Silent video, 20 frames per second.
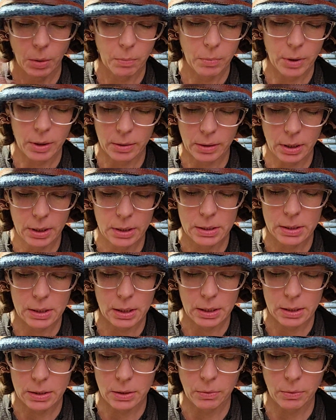But it's
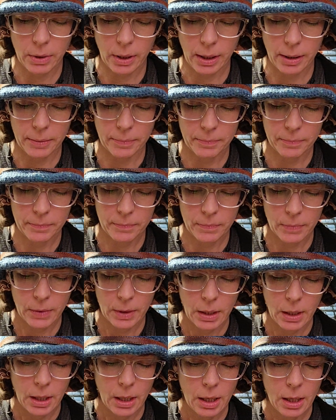okay.
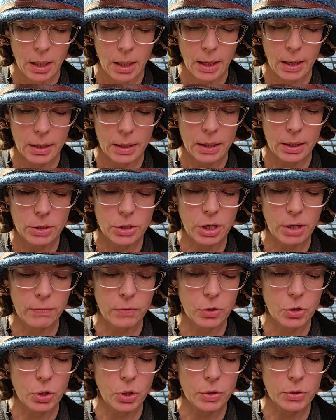And
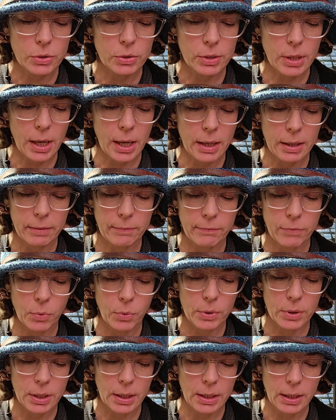Geoffrey Chaucer died in
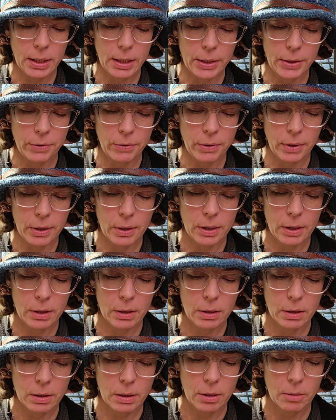1400,
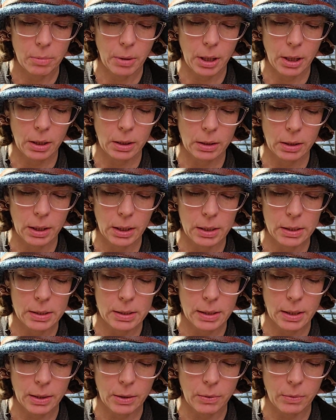apparently.
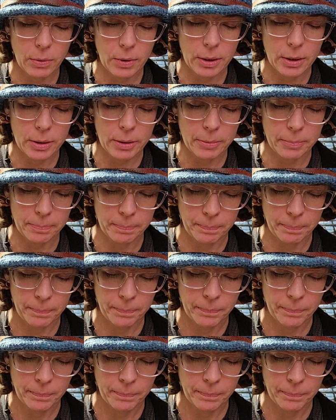So